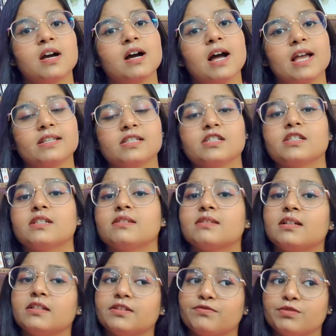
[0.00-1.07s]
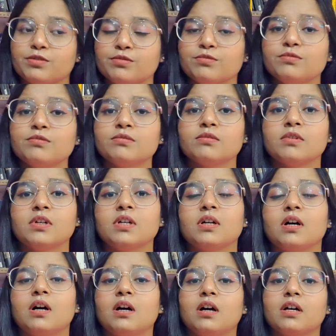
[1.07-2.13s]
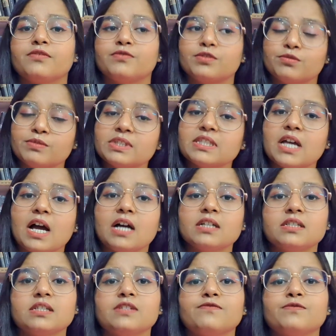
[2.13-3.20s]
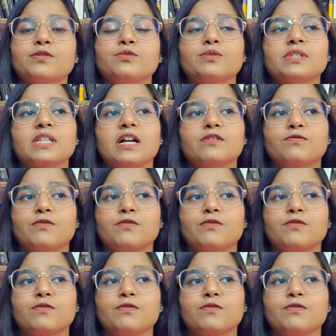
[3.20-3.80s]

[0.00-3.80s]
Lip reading: I suggest that if you're doing that